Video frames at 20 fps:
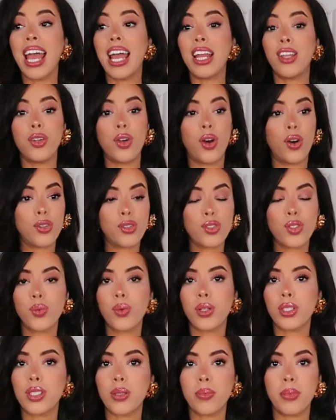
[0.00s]
And you also
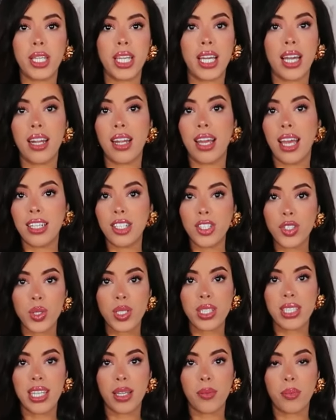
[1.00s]
want to be an
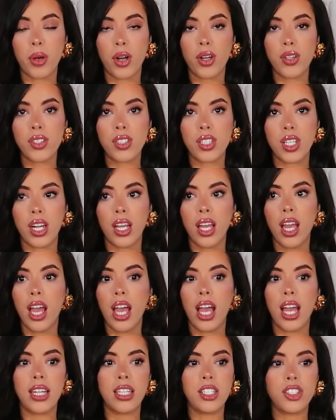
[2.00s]
interesting person,
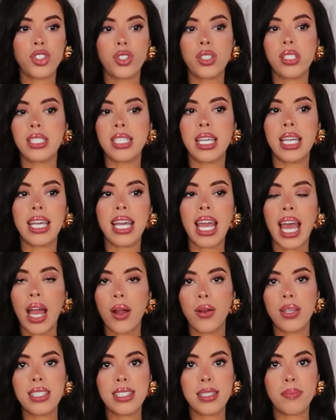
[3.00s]
an interesting,
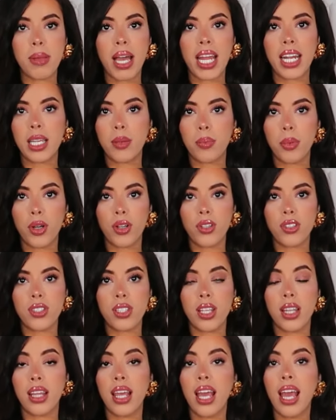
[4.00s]
charismatic
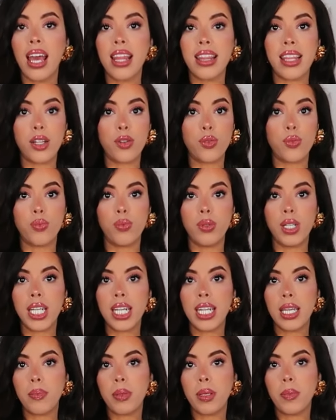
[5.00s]
person that
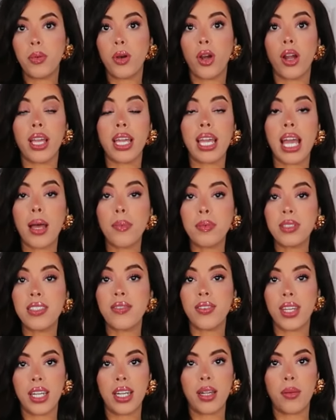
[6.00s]
really people are
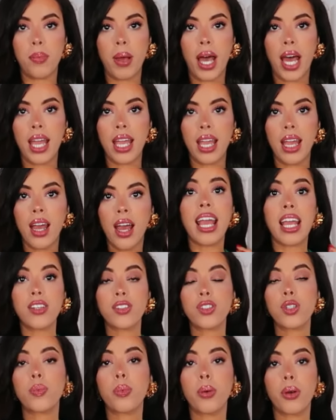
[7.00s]
captivated by
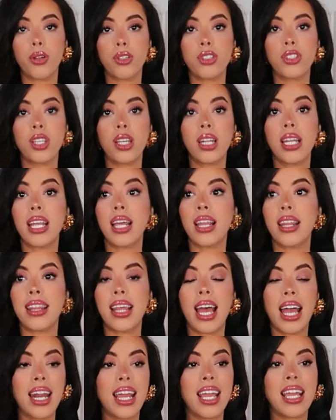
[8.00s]
is a person
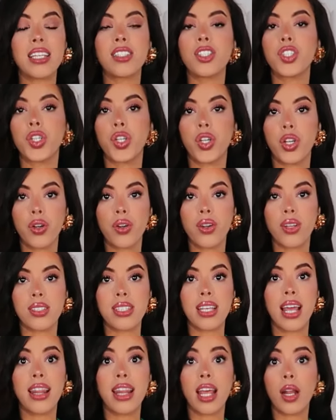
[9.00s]
that is
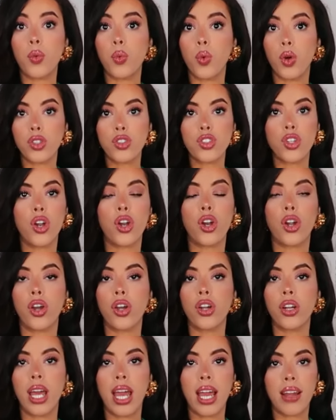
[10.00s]
curious and that want to
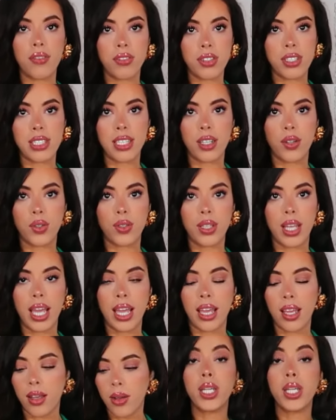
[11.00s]
learn every single day.